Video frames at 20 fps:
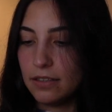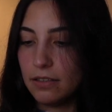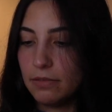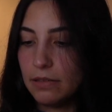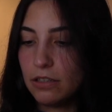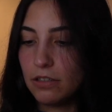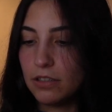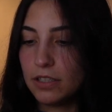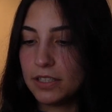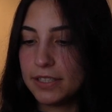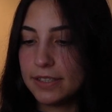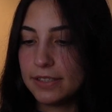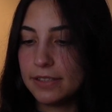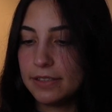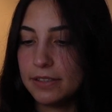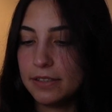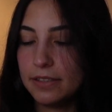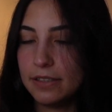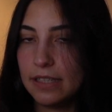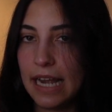
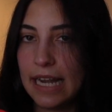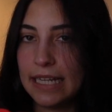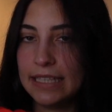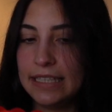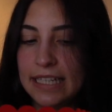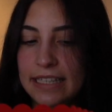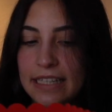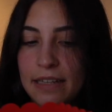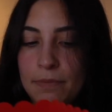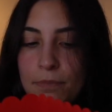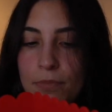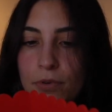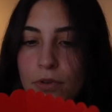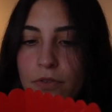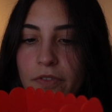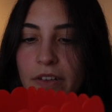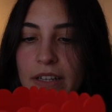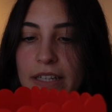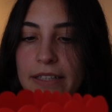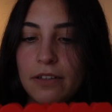because I did
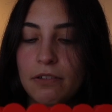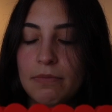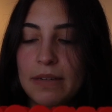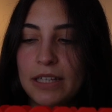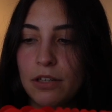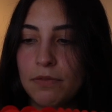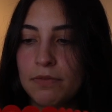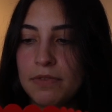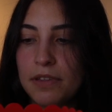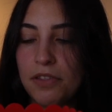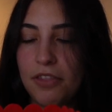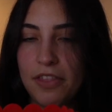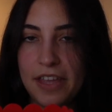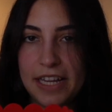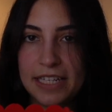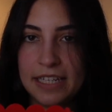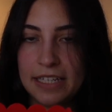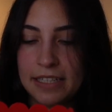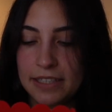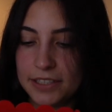improve a little bit of the
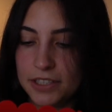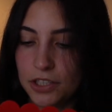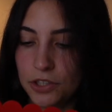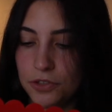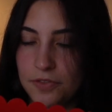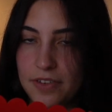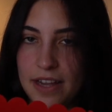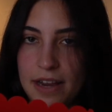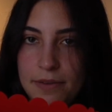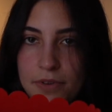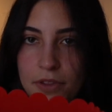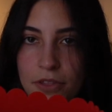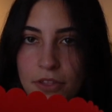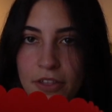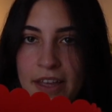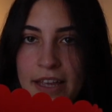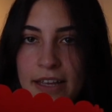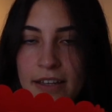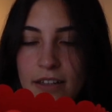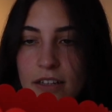thickness of
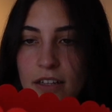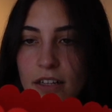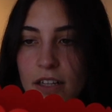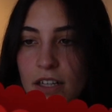everything.